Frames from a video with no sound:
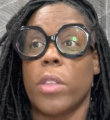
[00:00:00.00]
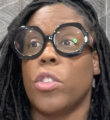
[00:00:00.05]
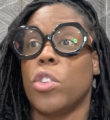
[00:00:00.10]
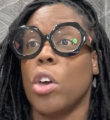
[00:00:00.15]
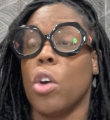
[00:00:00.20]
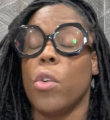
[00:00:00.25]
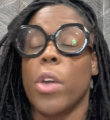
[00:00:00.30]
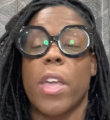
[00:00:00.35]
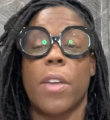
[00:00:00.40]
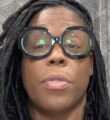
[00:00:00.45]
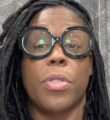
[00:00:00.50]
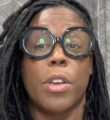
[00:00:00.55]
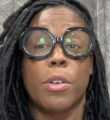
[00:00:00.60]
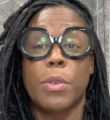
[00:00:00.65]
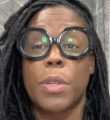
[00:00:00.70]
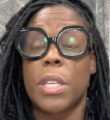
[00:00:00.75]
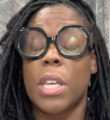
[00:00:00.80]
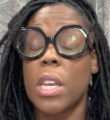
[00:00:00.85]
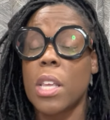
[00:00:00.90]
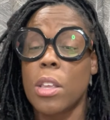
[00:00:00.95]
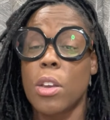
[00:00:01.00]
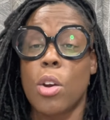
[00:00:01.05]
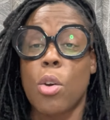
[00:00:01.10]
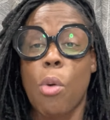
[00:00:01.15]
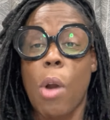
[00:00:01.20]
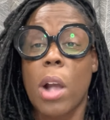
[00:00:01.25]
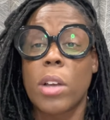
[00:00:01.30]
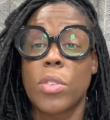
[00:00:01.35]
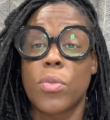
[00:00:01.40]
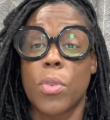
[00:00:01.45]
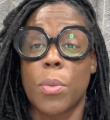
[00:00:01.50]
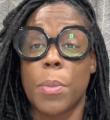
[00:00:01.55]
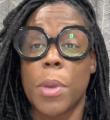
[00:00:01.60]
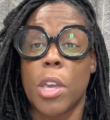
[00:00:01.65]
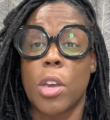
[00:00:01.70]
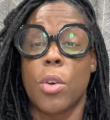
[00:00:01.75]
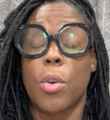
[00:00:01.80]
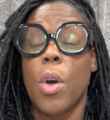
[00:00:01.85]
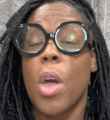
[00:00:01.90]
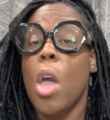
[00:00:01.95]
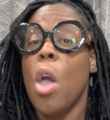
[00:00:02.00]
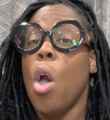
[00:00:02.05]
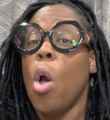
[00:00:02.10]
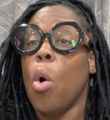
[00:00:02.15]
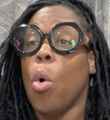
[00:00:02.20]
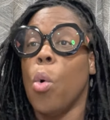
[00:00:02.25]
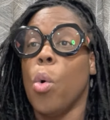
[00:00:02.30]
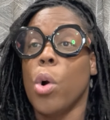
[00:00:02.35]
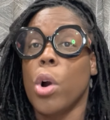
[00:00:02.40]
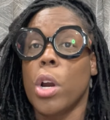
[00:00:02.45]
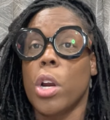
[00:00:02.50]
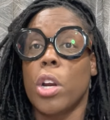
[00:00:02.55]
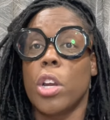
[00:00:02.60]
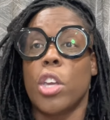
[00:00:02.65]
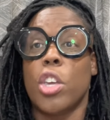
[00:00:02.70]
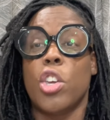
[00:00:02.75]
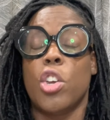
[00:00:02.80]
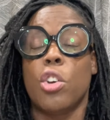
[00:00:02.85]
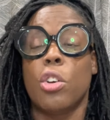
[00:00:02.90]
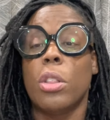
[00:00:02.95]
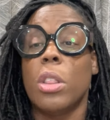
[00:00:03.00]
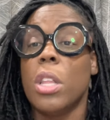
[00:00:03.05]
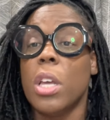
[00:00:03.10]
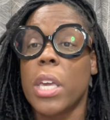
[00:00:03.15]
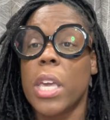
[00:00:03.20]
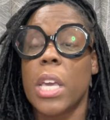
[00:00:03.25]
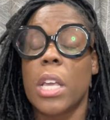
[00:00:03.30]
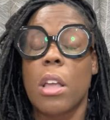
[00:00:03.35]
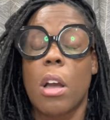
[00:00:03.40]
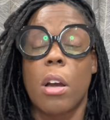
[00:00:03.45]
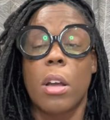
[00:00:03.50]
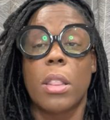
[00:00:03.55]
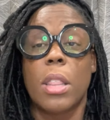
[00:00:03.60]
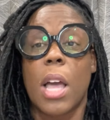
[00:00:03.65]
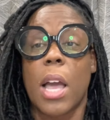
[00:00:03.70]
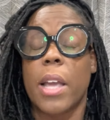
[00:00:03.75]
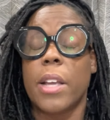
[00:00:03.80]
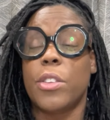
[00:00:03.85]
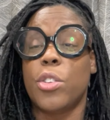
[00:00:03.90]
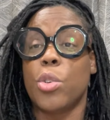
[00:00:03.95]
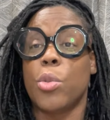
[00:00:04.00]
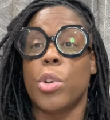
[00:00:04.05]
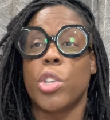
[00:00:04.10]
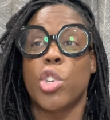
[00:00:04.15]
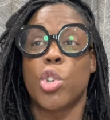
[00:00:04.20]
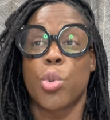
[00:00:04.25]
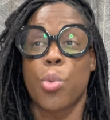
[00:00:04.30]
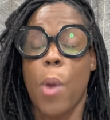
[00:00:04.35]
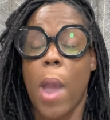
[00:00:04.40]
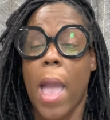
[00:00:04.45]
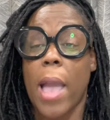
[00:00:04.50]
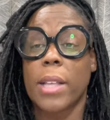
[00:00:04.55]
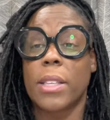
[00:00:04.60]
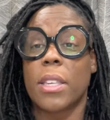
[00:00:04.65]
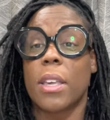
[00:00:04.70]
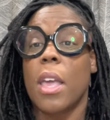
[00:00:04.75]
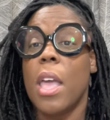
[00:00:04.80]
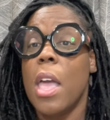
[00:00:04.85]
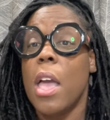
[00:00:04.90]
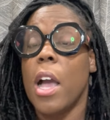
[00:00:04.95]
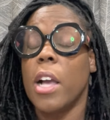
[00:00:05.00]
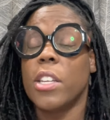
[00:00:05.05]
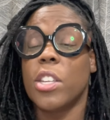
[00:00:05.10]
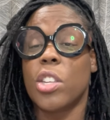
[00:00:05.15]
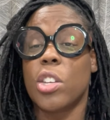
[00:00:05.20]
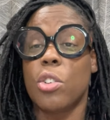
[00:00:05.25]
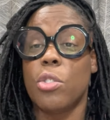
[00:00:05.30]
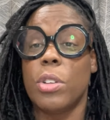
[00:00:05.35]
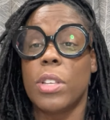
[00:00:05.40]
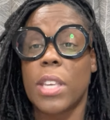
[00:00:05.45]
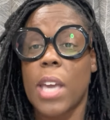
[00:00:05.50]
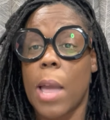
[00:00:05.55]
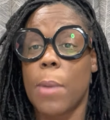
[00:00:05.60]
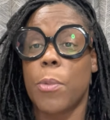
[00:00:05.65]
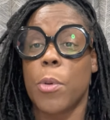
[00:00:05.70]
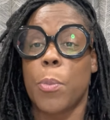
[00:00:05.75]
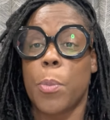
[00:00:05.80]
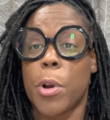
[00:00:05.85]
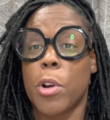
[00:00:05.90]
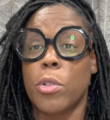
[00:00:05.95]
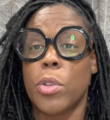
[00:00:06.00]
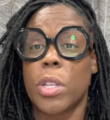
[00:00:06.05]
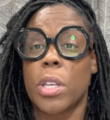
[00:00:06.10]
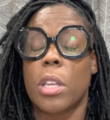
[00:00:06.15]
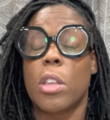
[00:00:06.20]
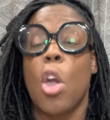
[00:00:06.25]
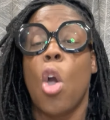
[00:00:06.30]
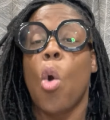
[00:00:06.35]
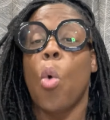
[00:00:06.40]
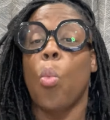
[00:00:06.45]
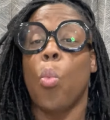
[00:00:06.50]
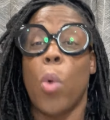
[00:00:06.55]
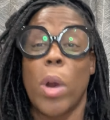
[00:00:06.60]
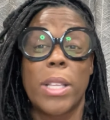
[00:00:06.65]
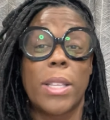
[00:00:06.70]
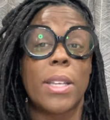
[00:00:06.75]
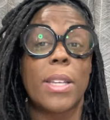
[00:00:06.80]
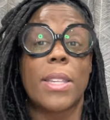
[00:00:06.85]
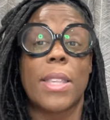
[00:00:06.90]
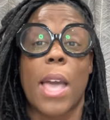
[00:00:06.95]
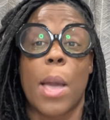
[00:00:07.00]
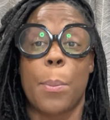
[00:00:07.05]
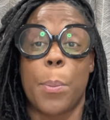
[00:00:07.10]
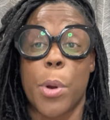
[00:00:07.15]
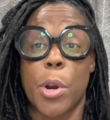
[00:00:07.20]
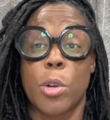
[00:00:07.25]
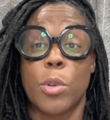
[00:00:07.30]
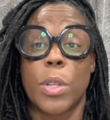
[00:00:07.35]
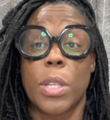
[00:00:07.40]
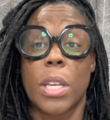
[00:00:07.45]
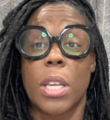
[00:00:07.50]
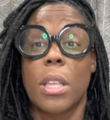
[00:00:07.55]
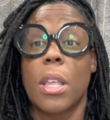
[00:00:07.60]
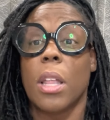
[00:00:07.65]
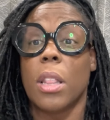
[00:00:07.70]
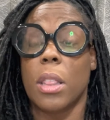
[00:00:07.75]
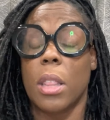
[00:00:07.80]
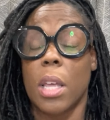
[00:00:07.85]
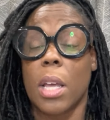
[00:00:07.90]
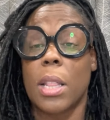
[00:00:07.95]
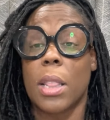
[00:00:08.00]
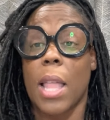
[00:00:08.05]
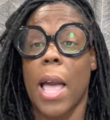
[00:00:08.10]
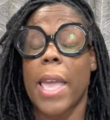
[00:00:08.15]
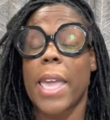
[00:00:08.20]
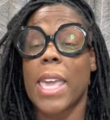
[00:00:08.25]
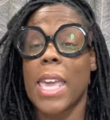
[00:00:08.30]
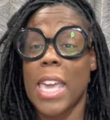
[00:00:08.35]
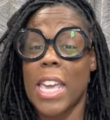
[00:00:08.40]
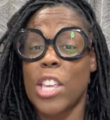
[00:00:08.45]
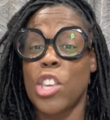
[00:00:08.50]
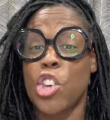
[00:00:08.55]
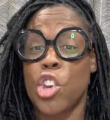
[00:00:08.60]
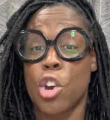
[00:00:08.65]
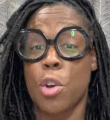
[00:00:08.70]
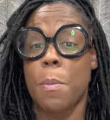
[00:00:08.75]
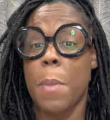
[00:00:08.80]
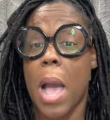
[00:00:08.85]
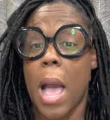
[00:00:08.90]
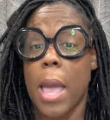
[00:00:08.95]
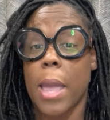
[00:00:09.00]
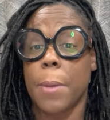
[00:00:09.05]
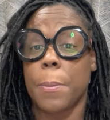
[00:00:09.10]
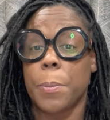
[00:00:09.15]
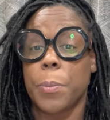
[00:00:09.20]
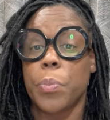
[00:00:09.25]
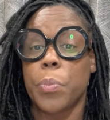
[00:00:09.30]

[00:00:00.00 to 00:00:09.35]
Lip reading: So if they're sitting across from you, or you're looking online to attract a certain type of person, what does that person look like in your mind?